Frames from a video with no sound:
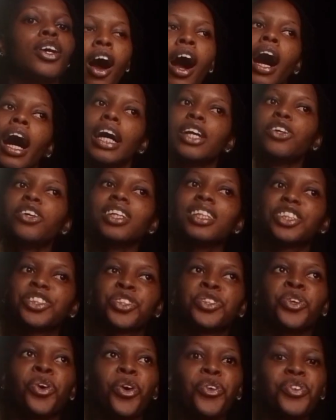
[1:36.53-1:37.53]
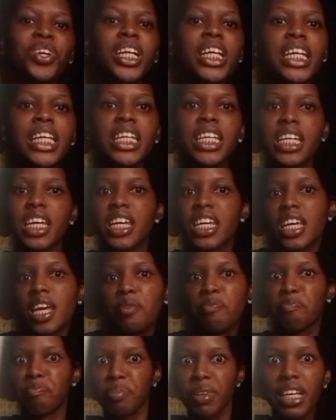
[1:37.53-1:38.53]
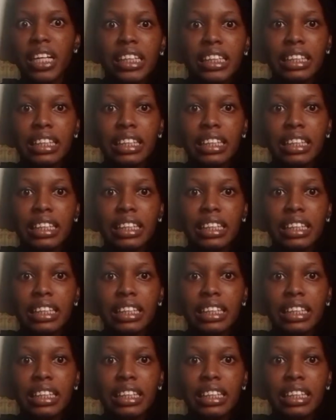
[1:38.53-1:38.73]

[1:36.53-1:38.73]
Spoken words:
I know it's not really a big